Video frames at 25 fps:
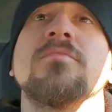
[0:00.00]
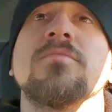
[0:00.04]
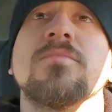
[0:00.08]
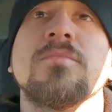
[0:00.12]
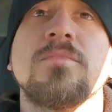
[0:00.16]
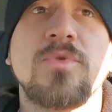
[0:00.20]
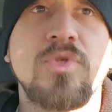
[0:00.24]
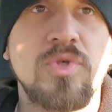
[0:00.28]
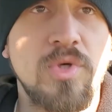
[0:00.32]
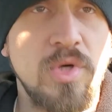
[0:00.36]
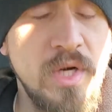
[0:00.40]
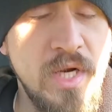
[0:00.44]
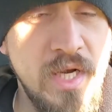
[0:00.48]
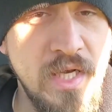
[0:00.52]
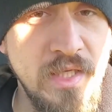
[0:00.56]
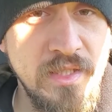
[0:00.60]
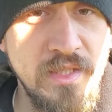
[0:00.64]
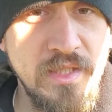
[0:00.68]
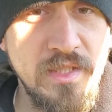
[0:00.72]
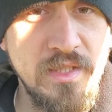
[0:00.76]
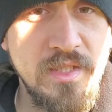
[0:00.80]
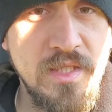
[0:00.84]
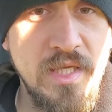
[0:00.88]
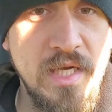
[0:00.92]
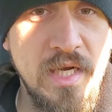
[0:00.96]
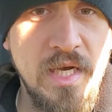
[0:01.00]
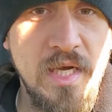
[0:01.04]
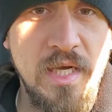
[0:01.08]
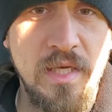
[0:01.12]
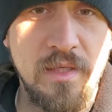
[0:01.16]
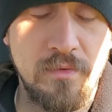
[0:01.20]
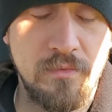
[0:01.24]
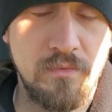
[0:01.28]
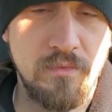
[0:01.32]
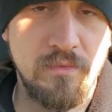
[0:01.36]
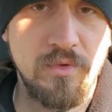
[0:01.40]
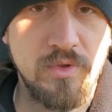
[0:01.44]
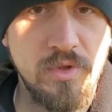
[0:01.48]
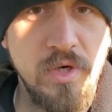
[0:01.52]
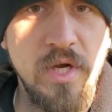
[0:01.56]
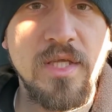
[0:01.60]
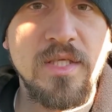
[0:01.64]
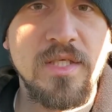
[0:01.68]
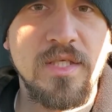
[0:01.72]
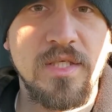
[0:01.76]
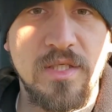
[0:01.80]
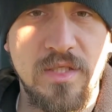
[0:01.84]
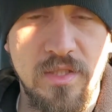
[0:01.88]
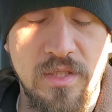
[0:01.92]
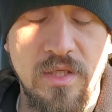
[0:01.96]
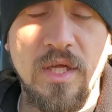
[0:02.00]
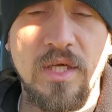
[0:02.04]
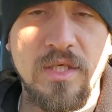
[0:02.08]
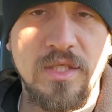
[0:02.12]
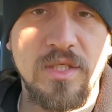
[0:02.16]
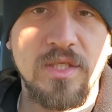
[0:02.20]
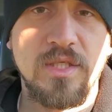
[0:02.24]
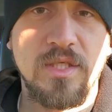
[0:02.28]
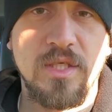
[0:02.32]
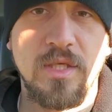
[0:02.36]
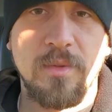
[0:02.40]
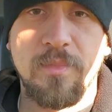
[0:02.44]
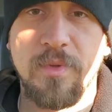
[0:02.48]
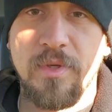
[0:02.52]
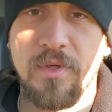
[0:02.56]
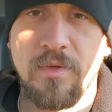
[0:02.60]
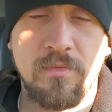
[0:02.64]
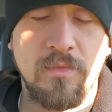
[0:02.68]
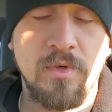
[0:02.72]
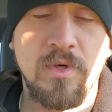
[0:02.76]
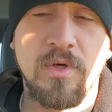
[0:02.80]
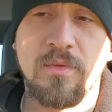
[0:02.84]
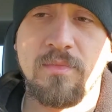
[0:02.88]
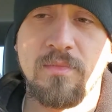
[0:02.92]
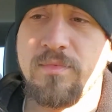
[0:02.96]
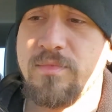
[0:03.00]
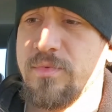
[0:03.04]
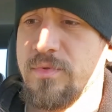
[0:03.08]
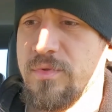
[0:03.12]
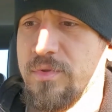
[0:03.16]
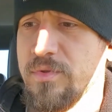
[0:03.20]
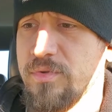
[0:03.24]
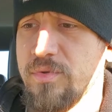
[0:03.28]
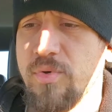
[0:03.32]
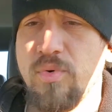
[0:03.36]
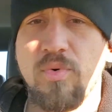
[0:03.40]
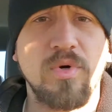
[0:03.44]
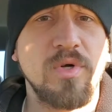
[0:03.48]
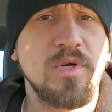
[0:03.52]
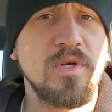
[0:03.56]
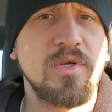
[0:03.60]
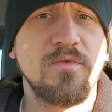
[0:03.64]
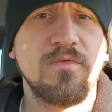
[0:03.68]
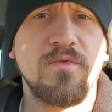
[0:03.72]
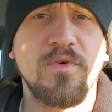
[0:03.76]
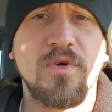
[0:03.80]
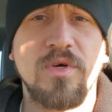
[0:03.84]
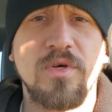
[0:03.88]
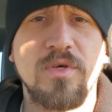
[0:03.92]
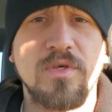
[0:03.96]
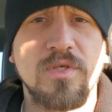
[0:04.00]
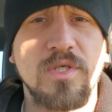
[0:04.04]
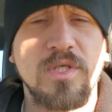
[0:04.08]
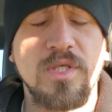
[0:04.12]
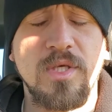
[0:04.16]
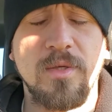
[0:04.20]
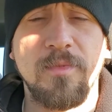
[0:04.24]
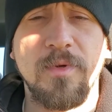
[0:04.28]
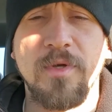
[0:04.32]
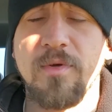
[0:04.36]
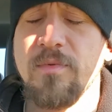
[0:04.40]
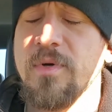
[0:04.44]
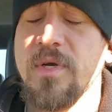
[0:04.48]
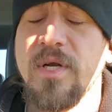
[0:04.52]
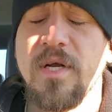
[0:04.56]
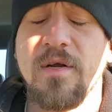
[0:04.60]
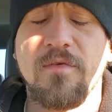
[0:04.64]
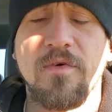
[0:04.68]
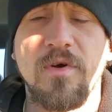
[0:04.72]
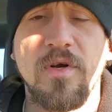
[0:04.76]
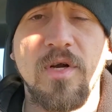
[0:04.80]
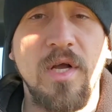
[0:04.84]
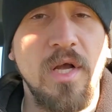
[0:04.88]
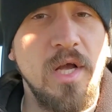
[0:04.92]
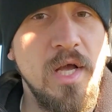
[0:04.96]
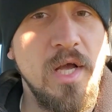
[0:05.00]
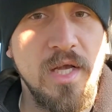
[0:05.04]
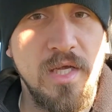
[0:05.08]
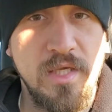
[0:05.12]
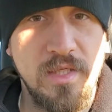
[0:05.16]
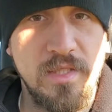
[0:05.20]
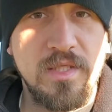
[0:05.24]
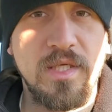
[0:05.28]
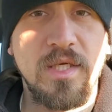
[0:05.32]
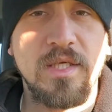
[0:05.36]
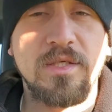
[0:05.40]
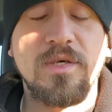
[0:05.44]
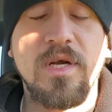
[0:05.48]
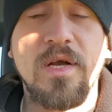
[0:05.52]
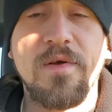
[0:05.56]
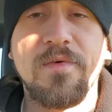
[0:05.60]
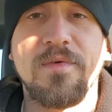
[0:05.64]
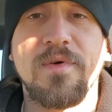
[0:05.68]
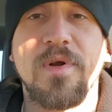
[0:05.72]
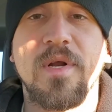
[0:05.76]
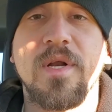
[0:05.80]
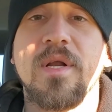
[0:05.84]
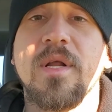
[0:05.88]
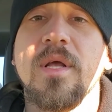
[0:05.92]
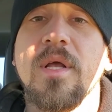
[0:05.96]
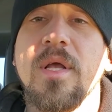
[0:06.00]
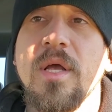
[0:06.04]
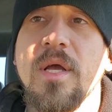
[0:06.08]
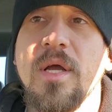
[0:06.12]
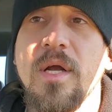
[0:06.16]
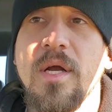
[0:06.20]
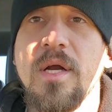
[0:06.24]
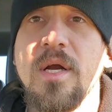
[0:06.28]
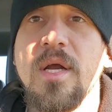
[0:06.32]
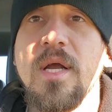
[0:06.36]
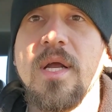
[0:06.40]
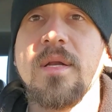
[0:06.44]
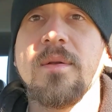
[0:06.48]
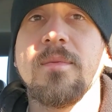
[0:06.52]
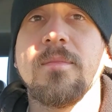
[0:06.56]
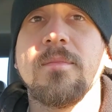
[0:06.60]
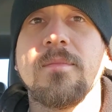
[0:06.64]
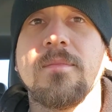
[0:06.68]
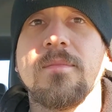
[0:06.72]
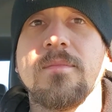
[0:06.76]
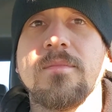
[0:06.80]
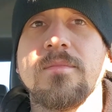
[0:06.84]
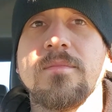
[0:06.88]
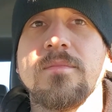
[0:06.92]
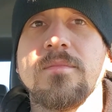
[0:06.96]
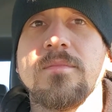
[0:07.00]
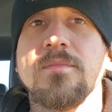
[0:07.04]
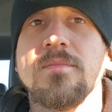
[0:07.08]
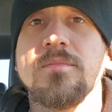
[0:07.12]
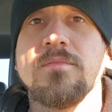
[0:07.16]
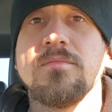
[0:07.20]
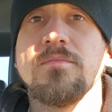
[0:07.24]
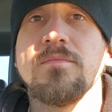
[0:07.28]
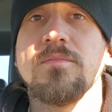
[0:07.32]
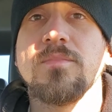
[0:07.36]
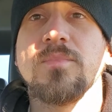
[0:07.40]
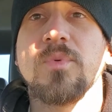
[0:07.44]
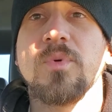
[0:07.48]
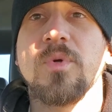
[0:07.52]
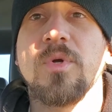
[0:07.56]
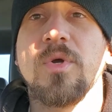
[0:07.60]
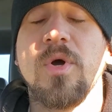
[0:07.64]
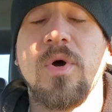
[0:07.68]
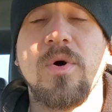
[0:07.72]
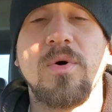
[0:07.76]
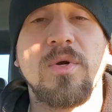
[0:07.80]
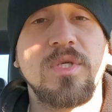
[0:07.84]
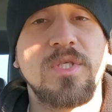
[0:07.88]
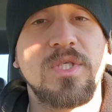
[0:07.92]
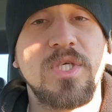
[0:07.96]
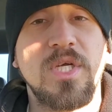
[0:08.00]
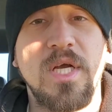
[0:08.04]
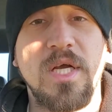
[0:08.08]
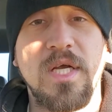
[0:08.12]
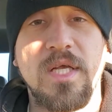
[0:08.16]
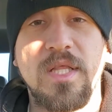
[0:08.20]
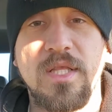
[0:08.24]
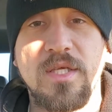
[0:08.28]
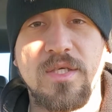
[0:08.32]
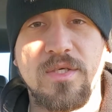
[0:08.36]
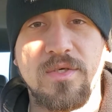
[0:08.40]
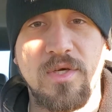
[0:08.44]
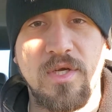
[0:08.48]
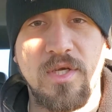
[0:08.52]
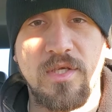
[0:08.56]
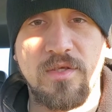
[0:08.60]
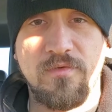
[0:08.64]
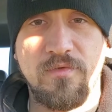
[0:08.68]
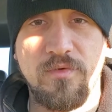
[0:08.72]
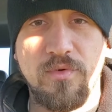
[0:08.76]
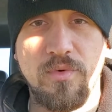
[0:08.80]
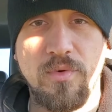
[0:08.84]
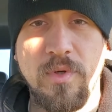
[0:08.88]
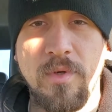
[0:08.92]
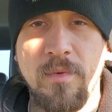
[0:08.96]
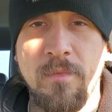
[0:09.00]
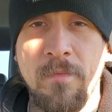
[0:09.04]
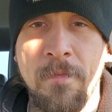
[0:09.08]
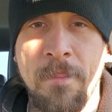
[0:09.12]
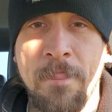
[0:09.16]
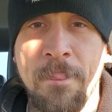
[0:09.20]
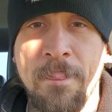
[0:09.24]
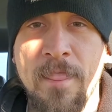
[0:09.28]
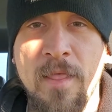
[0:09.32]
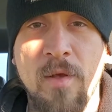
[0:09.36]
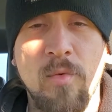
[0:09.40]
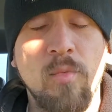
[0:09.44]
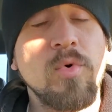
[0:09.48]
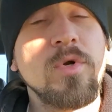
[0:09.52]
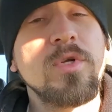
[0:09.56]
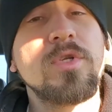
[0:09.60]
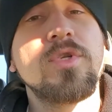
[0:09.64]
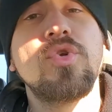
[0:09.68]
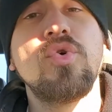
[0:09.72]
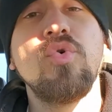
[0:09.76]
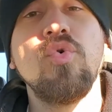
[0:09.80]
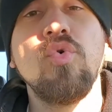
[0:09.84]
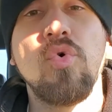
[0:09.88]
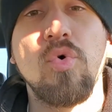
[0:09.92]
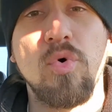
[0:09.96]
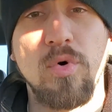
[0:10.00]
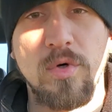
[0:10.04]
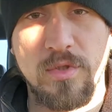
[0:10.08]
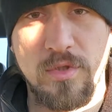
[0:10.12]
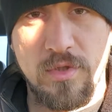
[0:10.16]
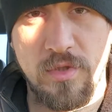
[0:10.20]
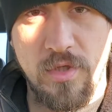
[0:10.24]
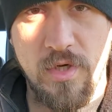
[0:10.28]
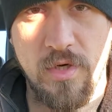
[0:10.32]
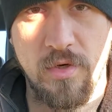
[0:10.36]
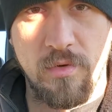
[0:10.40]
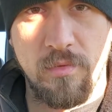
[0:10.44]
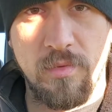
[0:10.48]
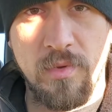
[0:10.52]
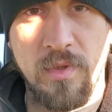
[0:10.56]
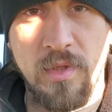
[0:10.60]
Trans clutch is slipping, or torque converter is slipping, whatever. It's not driving right. Alright. Go to check the trans fluid. We're 2 quarts low.